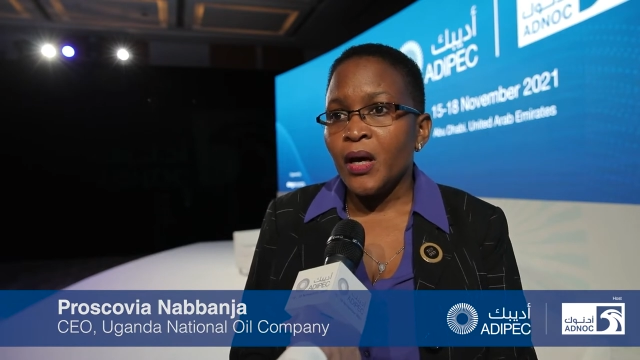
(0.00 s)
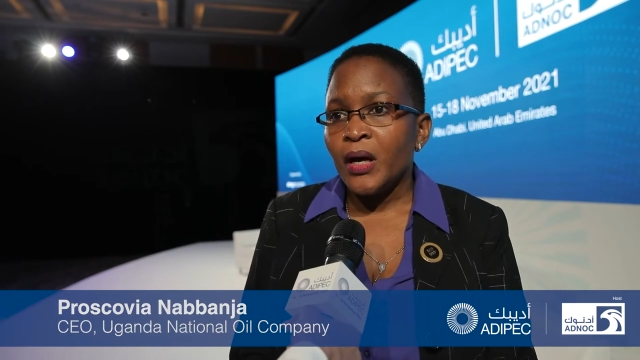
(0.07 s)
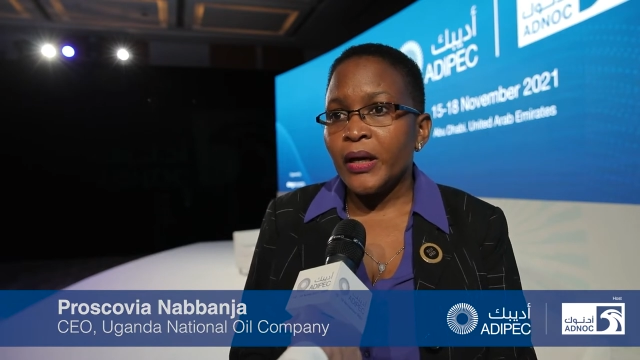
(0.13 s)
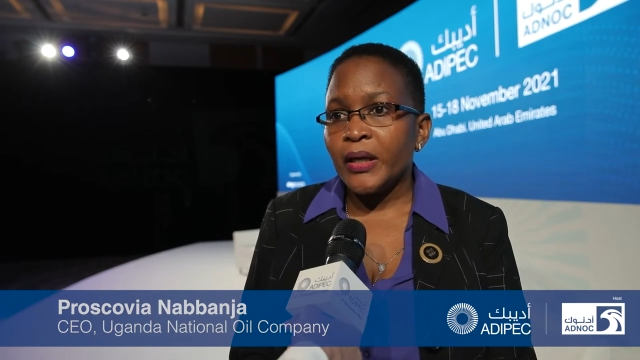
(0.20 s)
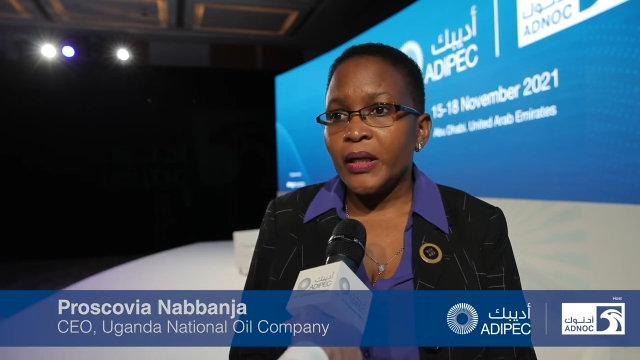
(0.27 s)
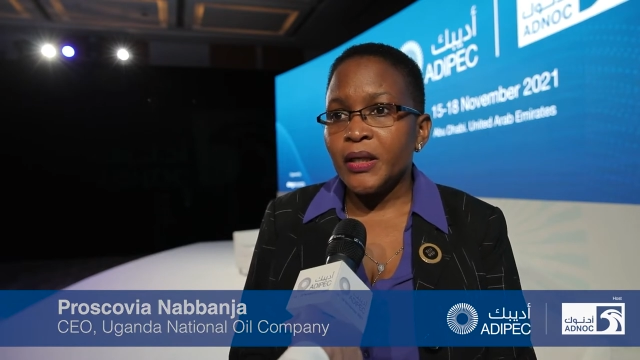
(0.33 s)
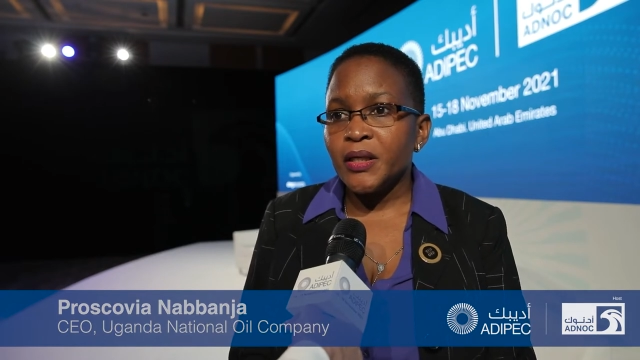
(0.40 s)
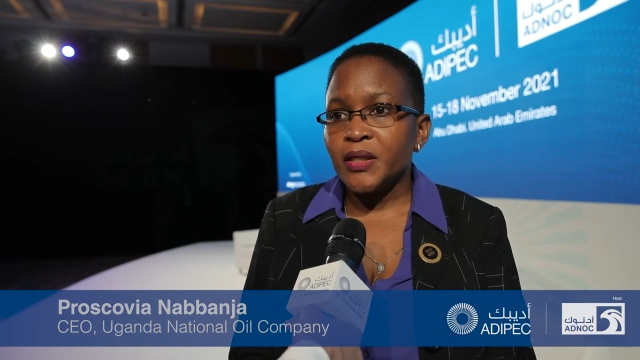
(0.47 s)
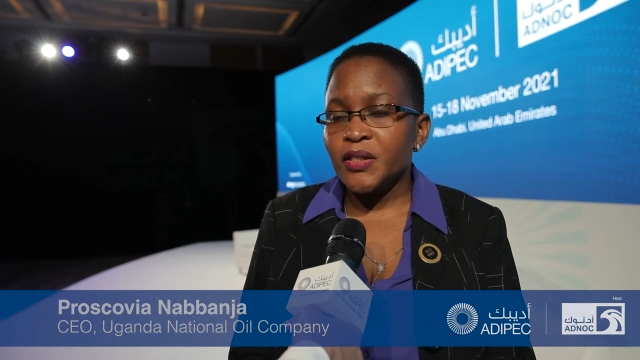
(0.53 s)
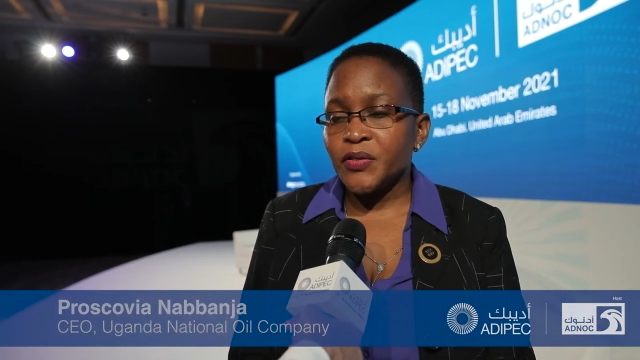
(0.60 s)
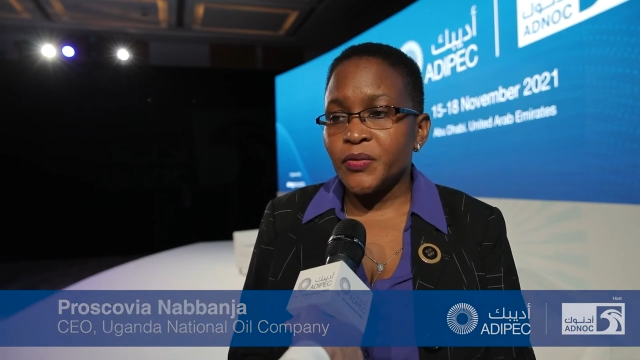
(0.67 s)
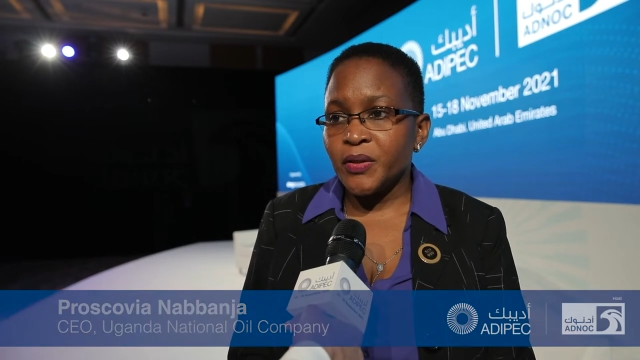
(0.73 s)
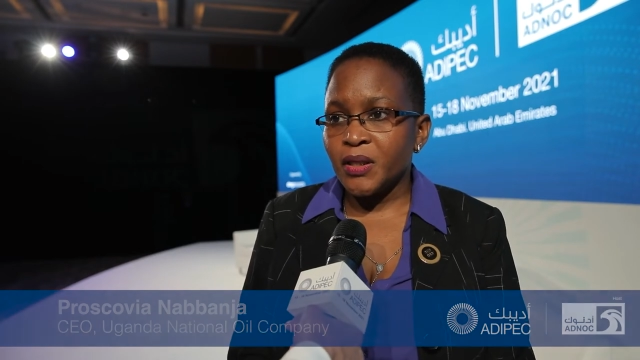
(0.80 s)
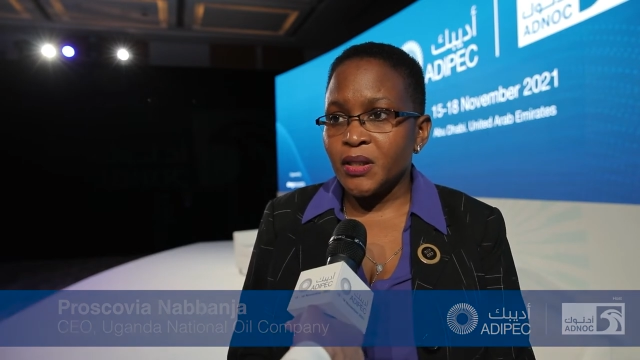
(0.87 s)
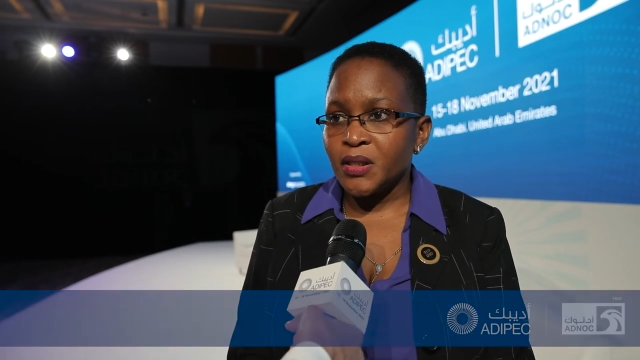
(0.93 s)
an
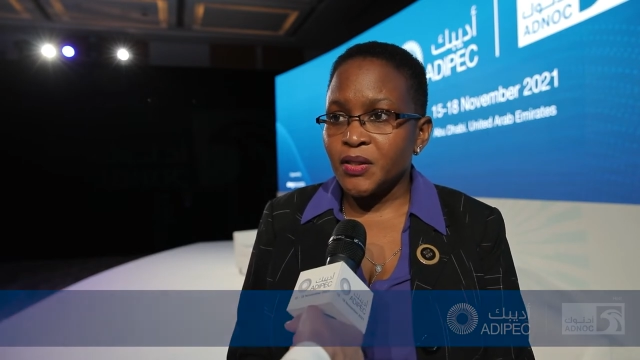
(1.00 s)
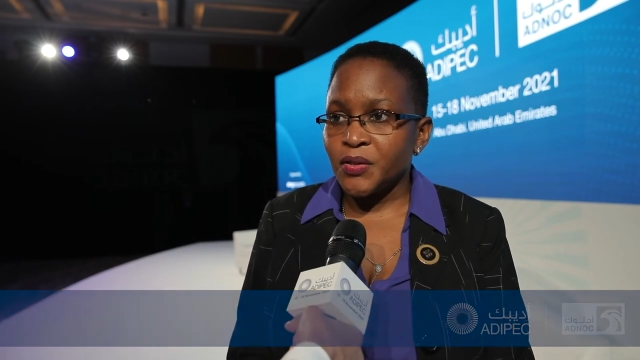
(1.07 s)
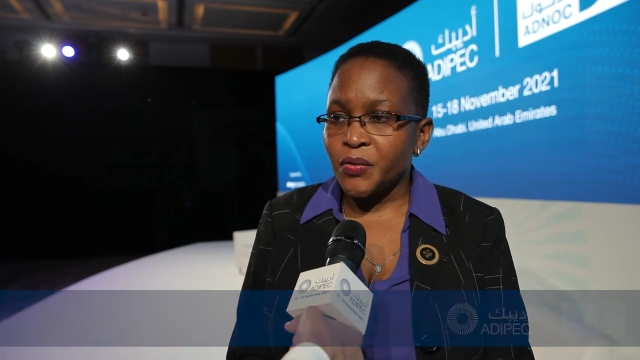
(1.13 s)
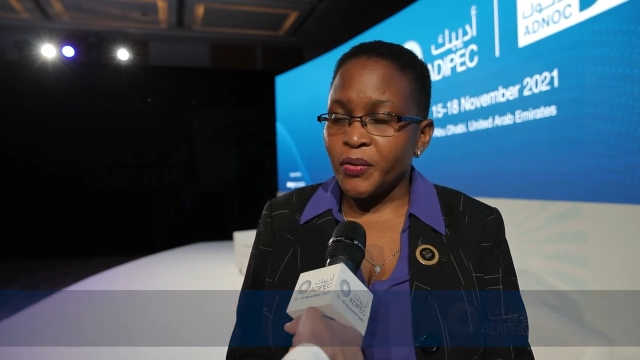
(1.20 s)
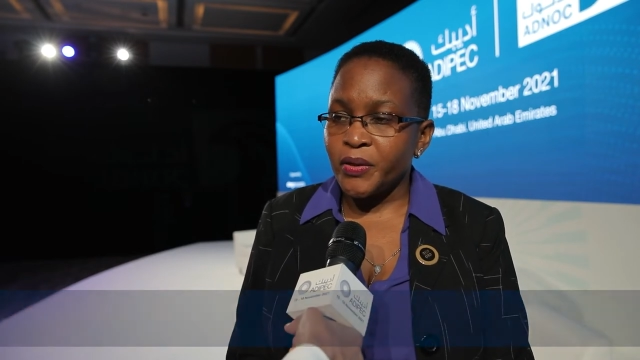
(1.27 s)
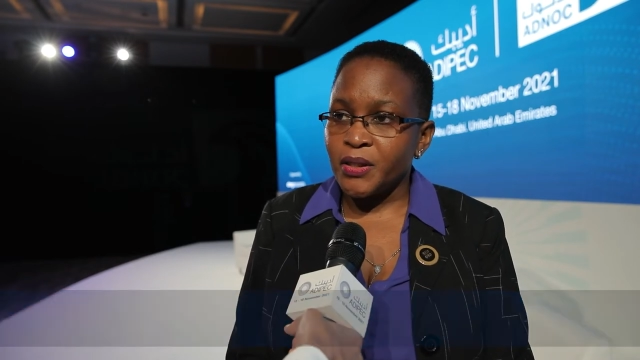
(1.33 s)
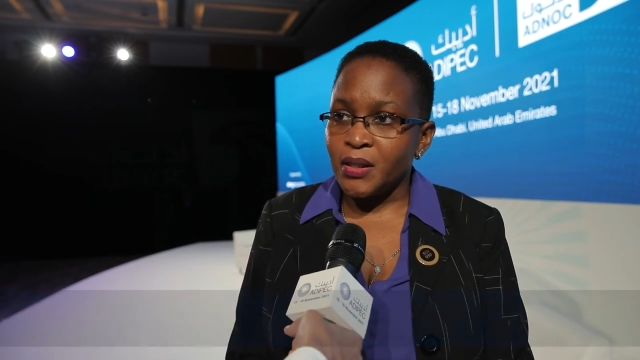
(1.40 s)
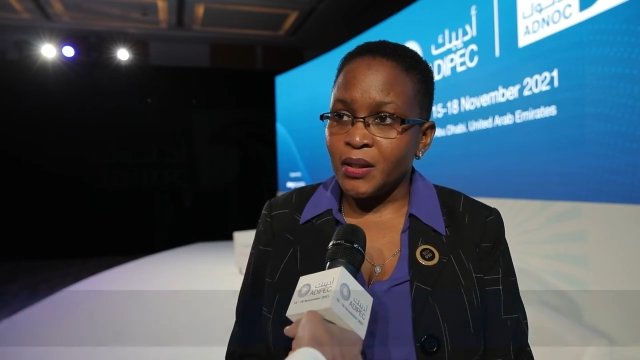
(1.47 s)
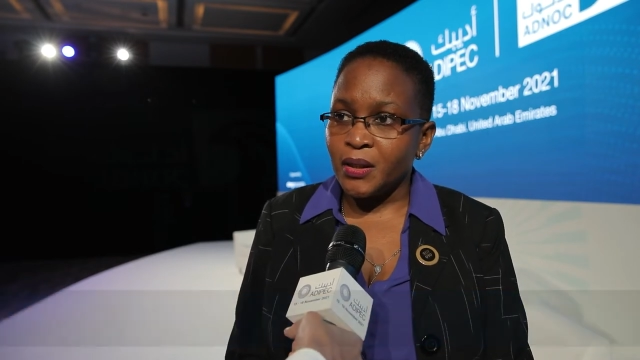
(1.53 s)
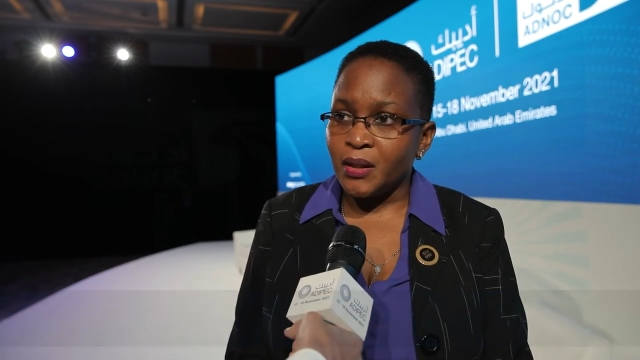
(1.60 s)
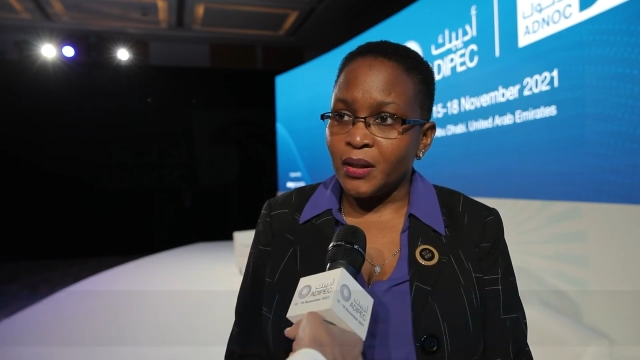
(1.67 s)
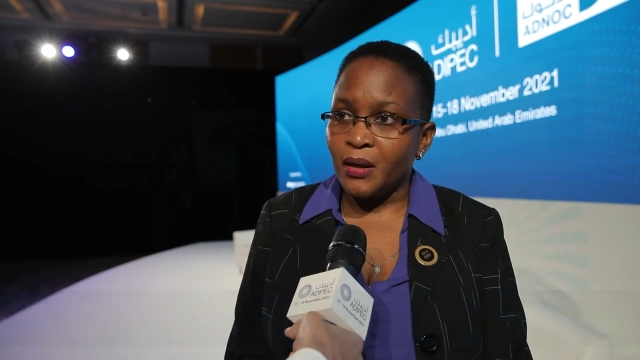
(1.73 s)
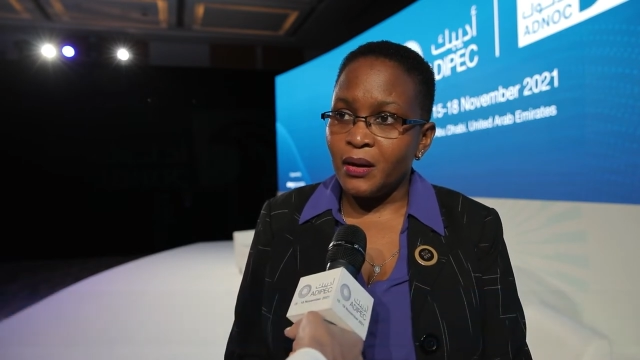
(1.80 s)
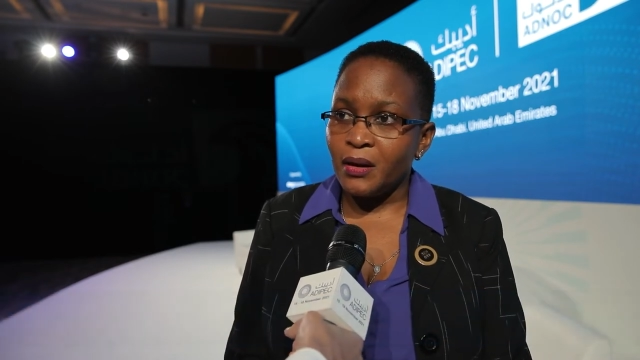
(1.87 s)
industry that is already